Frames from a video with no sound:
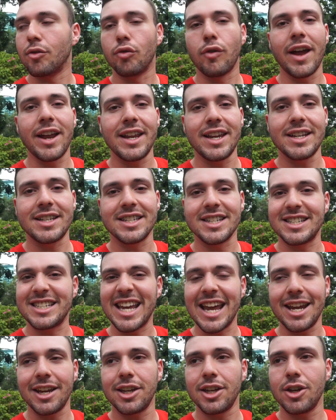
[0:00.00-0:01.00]
ready to
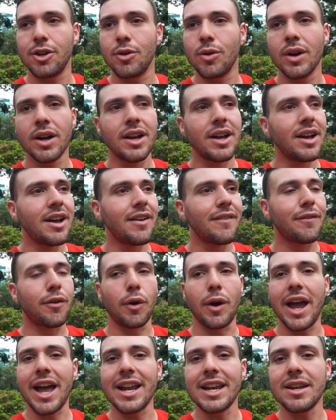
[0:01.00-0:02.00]
take you
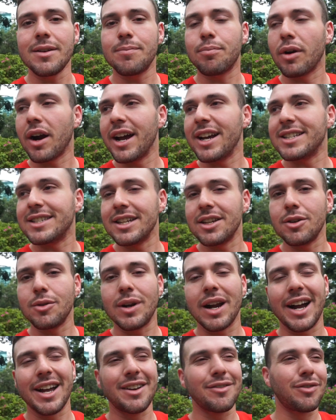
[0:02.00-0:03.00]
for any price that you
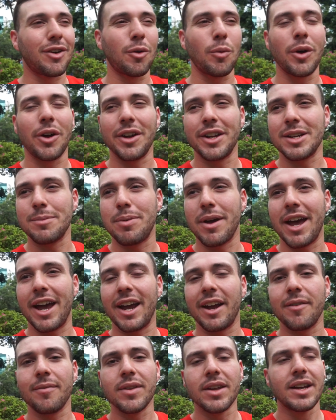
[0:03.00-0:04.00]
kind of are willing to
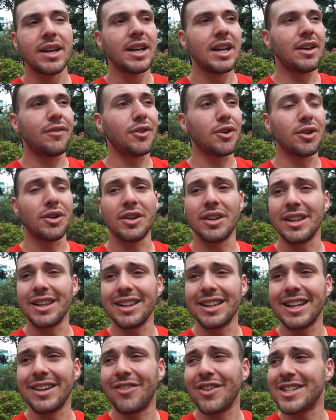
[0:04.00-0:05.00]
pay.
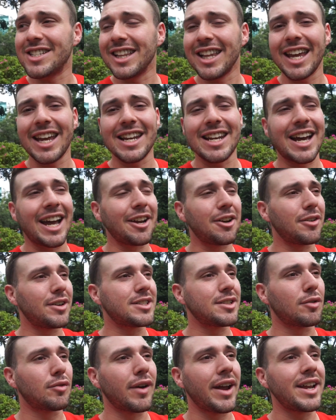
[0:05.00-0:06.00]
If it's late night or
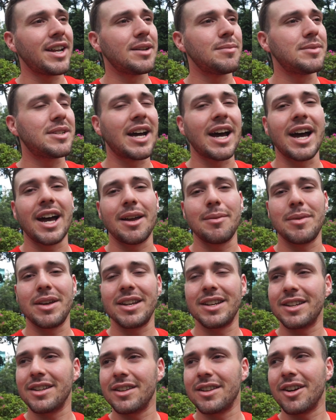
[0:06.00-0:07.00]
it's a random time
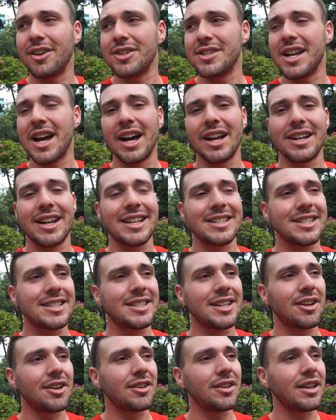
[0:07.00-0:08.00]
and there's not
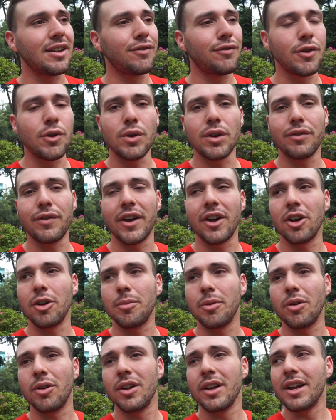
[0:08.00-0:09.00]
necessarily food
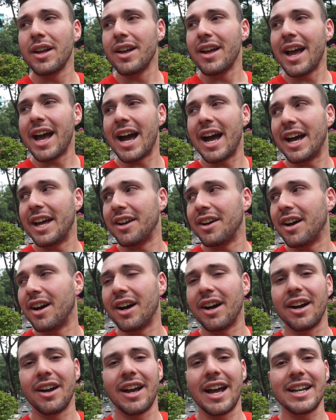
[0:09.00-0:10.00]
available
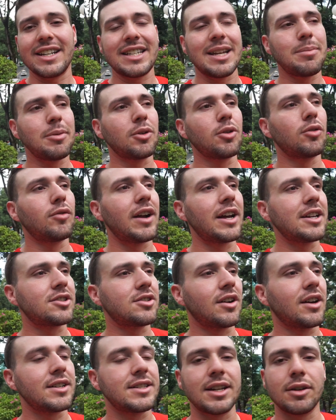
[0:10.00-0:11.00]
at typical
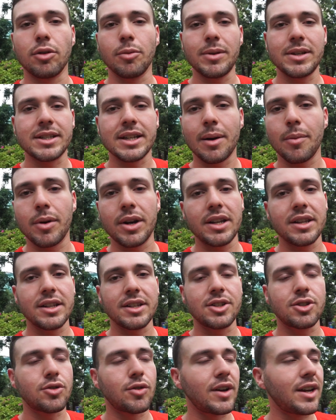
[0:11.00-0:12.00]
restaurants, there will be someone in the
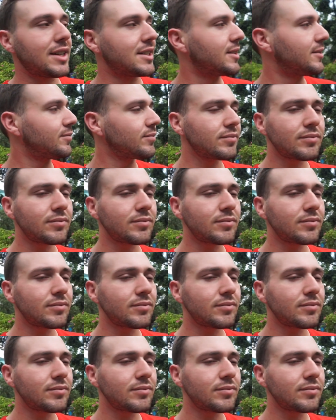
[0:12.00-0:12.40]
street